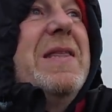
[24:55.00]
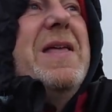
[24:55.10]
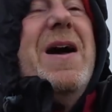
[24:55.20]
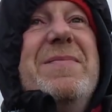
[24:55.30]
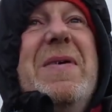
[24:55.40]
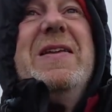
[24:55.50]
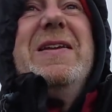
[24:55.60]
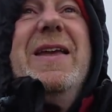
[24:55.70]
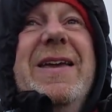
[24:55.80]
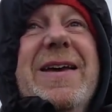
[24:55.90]
that I've made
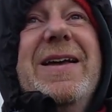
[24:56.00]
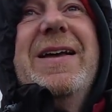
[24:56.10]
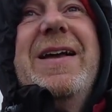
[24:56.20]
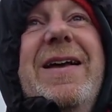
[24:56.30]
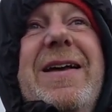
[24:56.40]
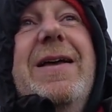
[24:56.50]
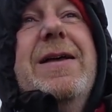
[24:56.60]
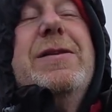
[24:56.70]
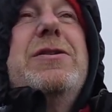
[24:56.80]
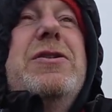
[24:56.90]
it here.
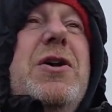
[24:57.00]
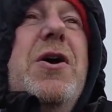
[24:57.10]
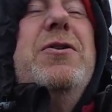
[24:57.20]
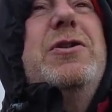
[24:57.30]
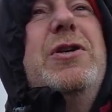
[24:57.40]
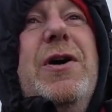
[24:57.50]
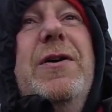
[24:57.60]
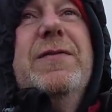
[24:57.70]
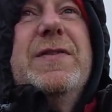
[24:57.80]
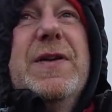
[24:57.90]
So
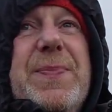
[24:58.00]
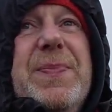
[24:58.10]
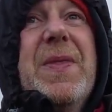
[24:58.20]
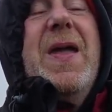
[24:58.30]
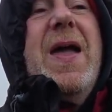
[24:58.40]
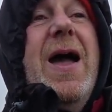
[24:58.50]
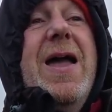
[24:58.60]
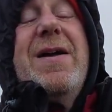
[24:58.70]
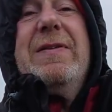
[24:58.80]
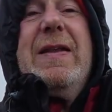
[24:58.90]
chuffed. I
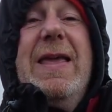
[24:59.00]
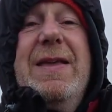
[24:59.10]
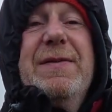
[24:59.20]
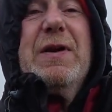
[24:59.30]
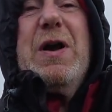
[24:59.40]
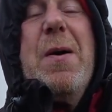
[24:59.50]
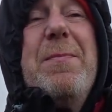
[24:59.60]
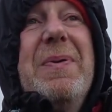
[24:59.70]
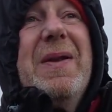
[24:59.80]
haven't even got a